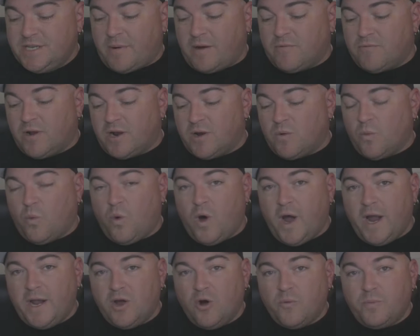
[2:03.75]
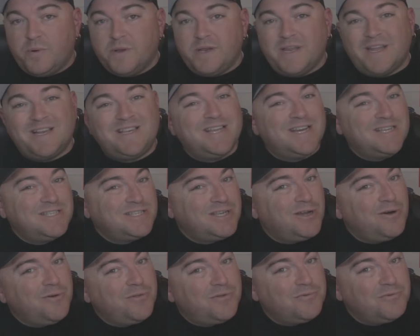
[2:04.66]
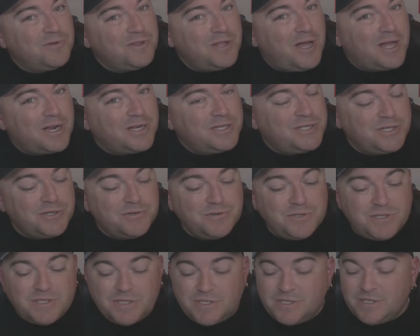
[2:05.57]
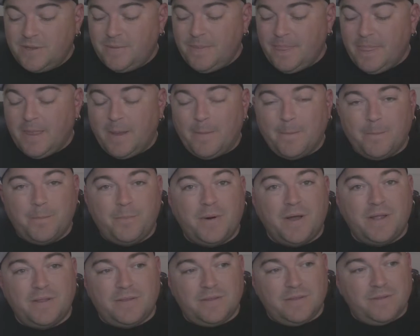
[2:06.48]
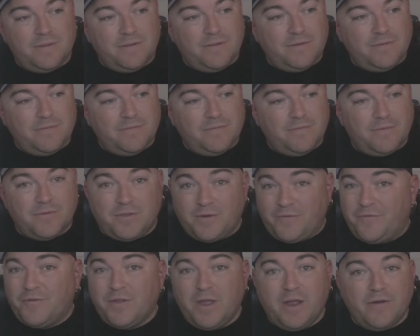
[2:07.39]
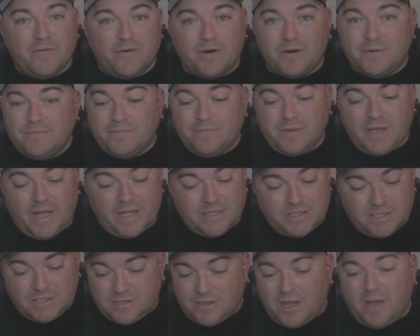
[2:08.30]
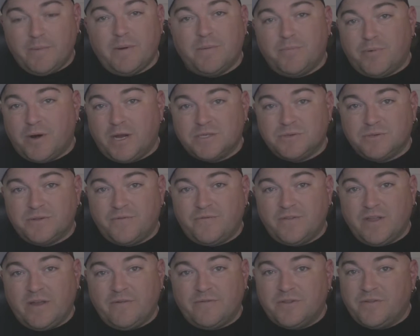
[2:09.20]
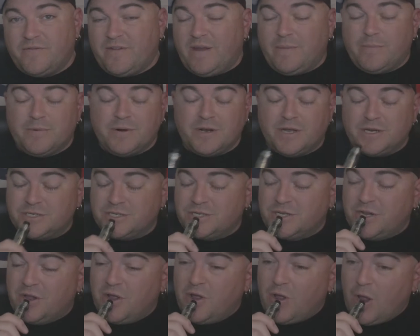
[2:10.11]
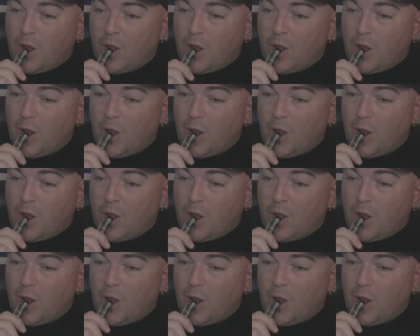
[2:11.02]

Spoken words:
I run it wide open. It does go through a lot of juice, but the flavor, I'm impressed with the flavor and the vapor production.